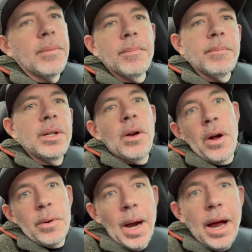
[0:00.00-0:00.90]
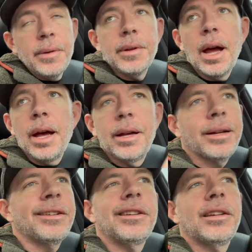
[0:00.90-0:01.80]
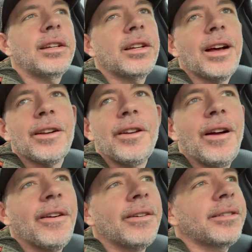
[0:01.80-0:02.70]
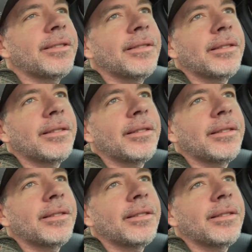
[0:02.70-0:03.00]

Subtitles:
be gone around. I don't know. It's